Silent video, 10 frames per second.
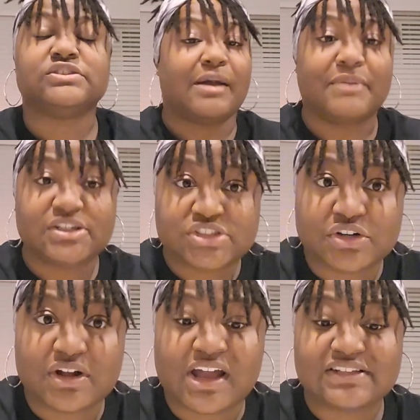I made
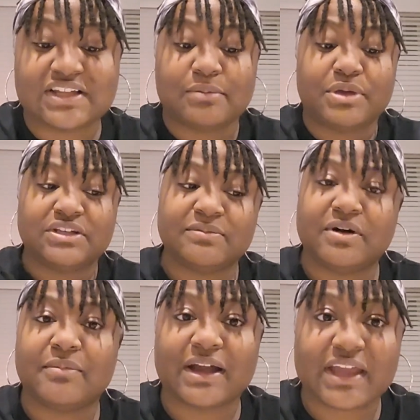sure, guys, that I picked up
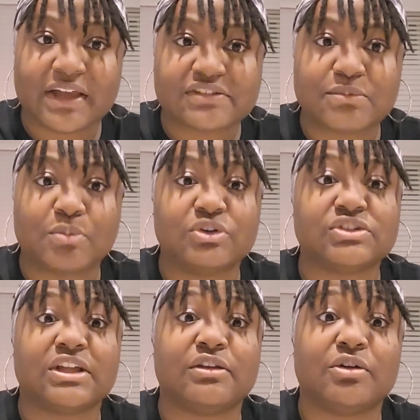all my cast
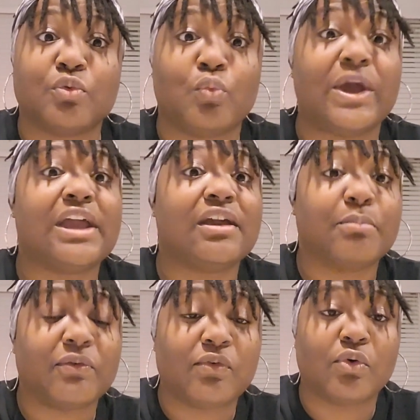members in way
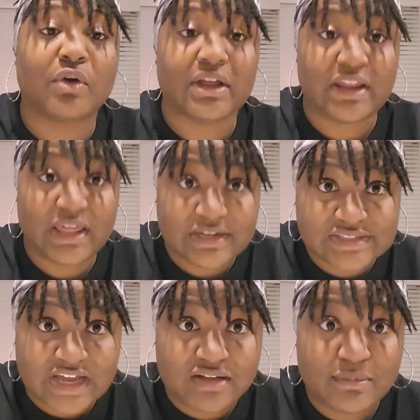before and ahead of
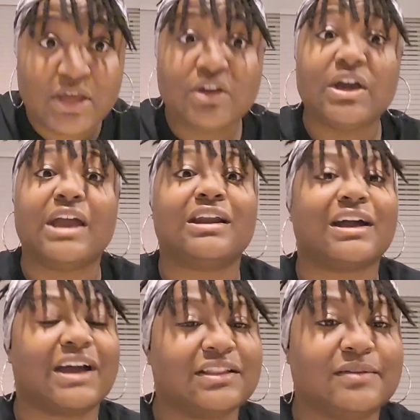time, and
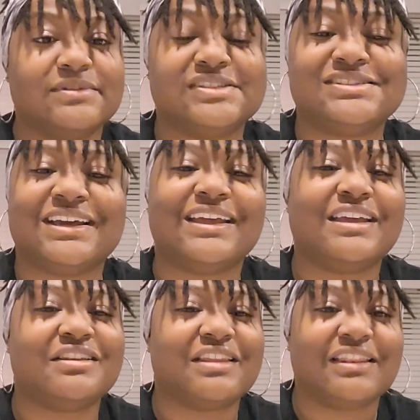I got them to set
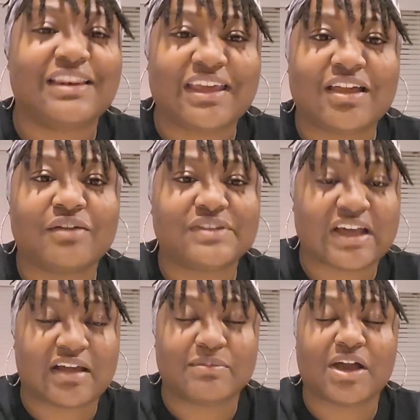in the nick of
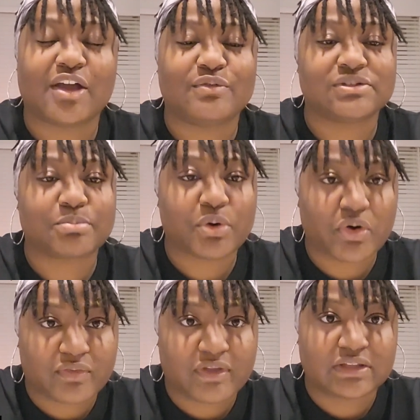time, y'all. It was
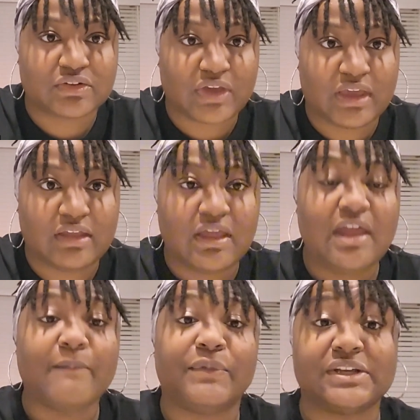perfect, okay?
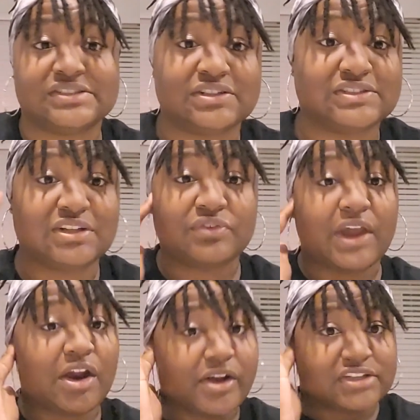Because there's
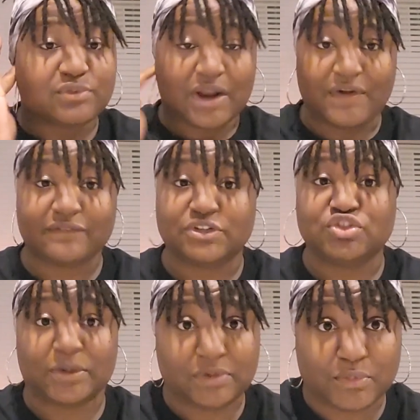different areas where I would have to
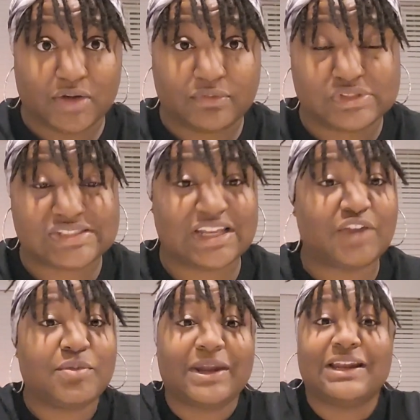drop them off on set.
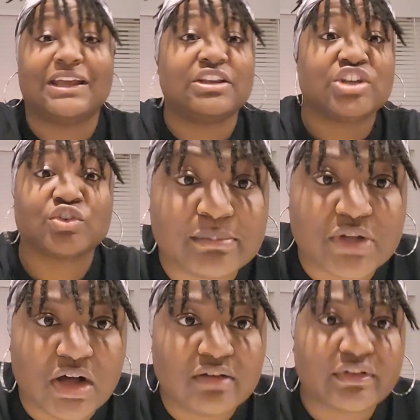Everybody didn't get dropped
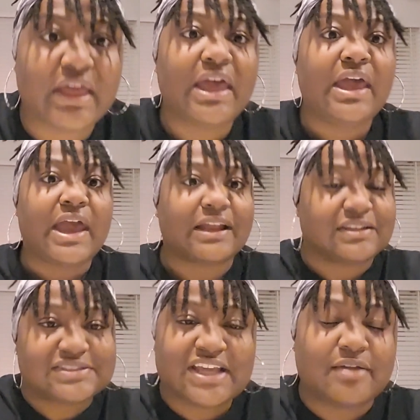off at
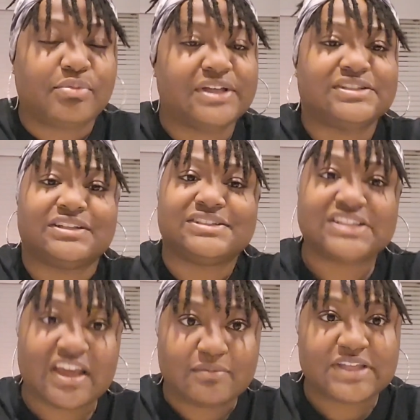the same place at the
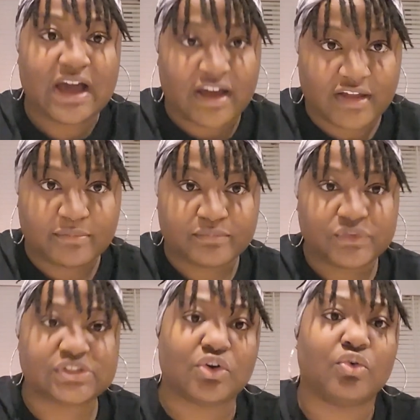same time.
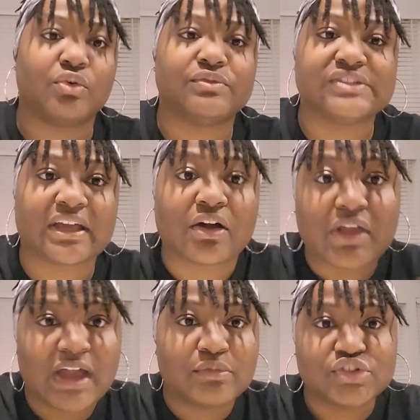So it was like,
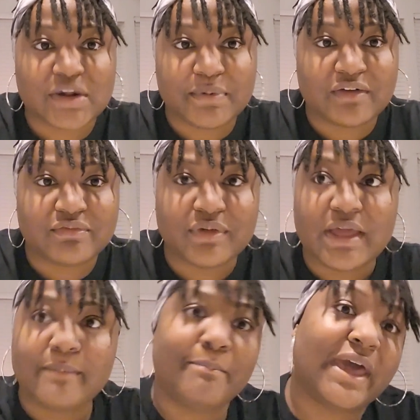okay, I would drop off
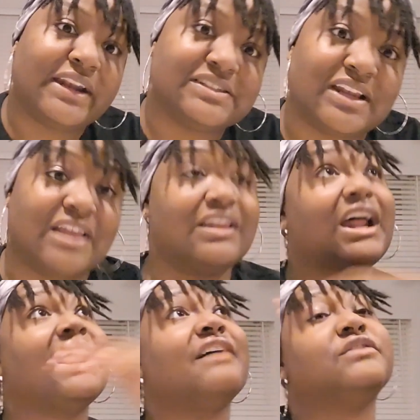Madison and then
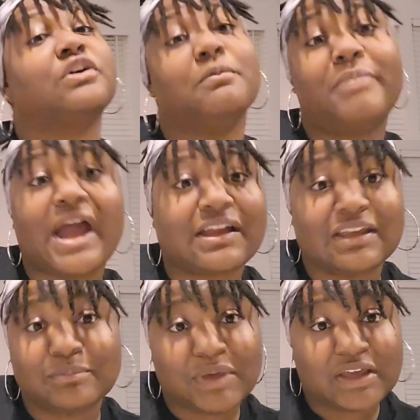I'd have to go back
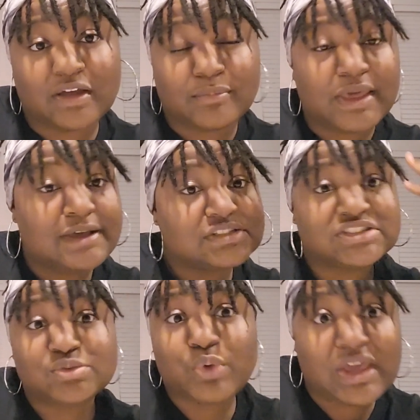and pick up
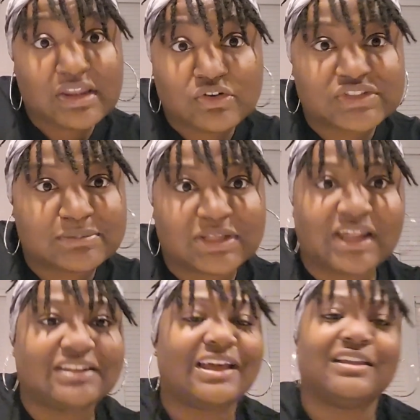Swin or something
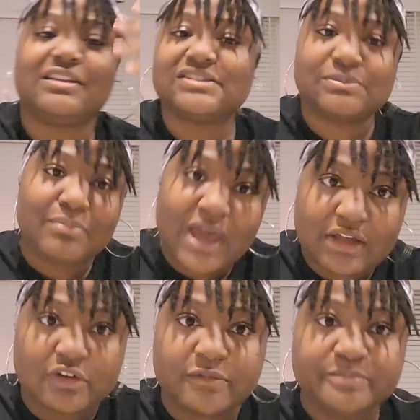like that. It doesn't
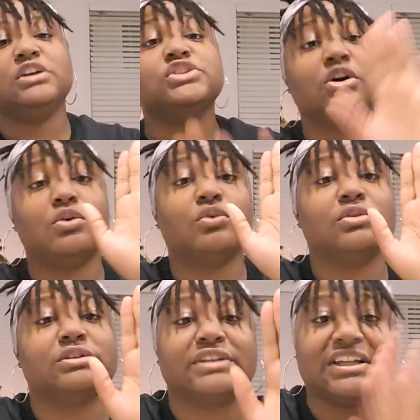matter. So
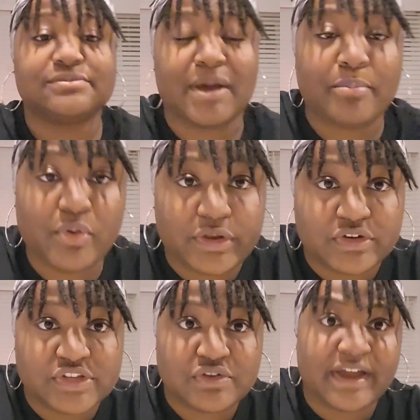that's my pointer
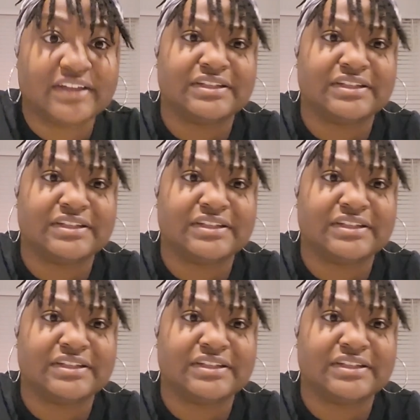to you guys.